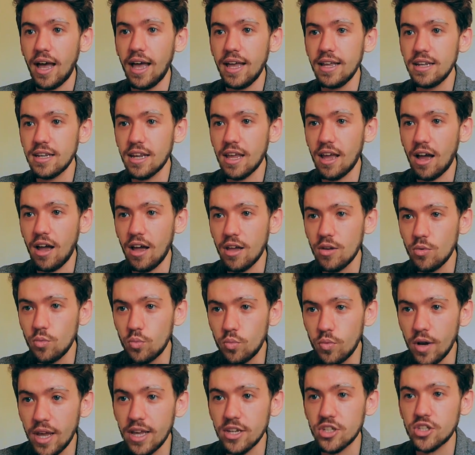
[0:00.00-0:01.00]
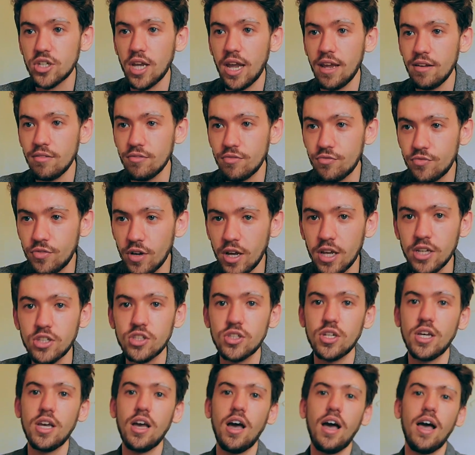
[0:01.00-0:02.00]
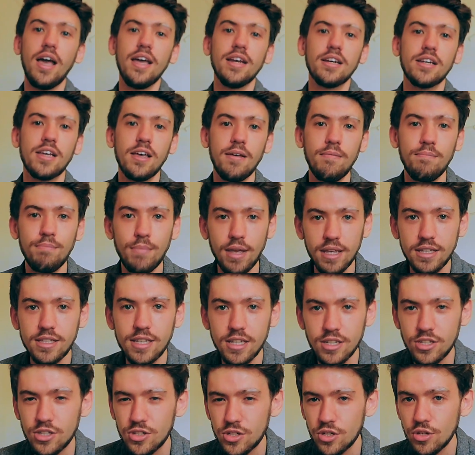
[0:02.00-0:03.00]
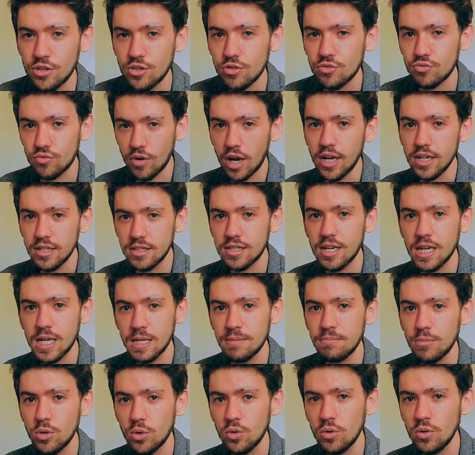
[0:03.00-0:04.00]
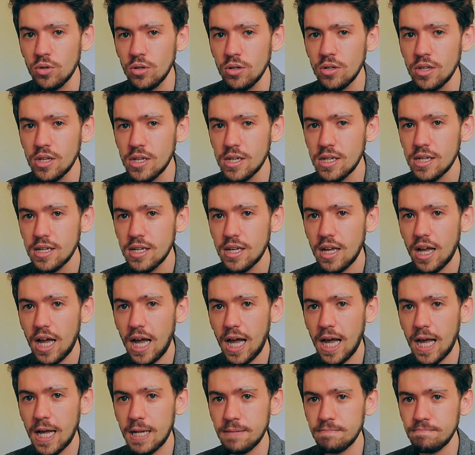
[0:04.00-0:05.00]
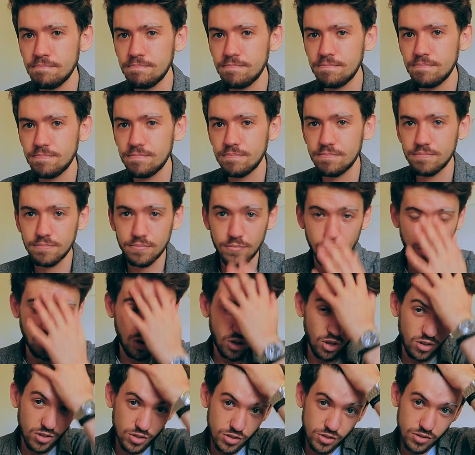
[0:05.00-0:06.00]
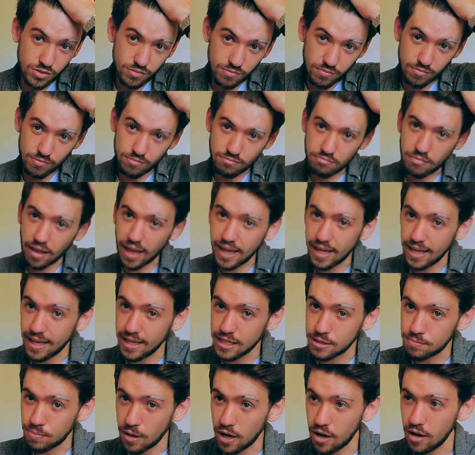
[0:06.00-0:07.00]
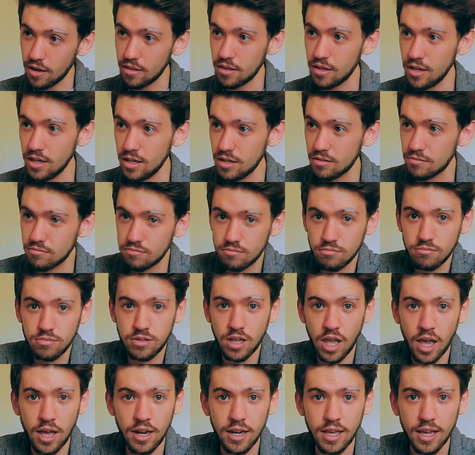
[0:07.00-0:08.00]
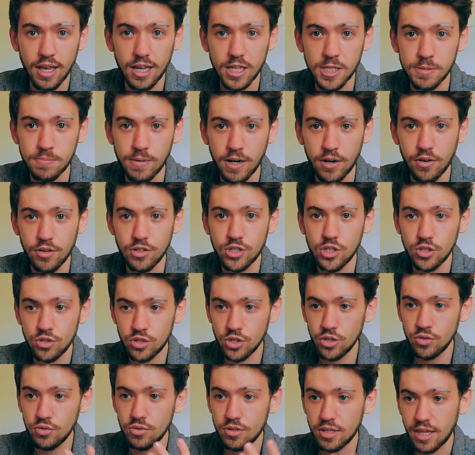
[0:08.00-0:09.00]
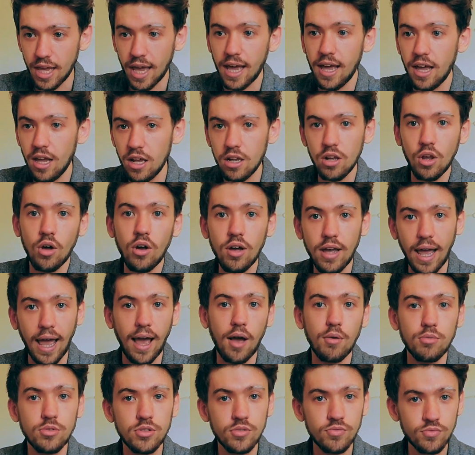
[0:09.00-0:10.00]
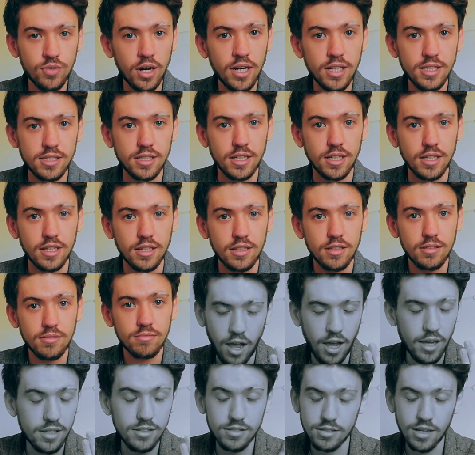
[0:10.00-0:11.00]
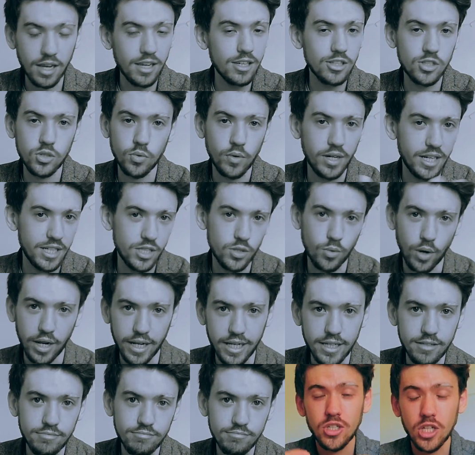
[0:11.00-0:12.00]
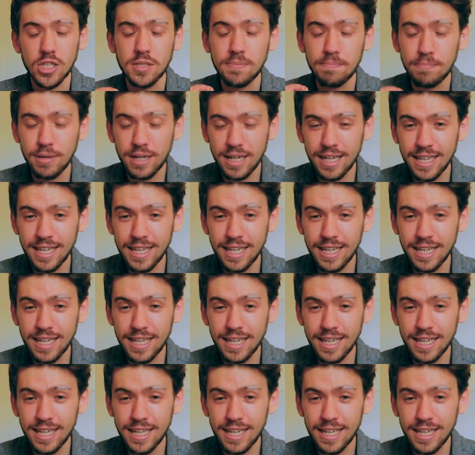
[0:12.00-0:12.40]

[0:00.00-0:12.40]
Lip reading: and I wish in first year I had committed to the writing more, because it is part of the learning experience. You do get a lot out of writing. Hindsight is 20/20. Just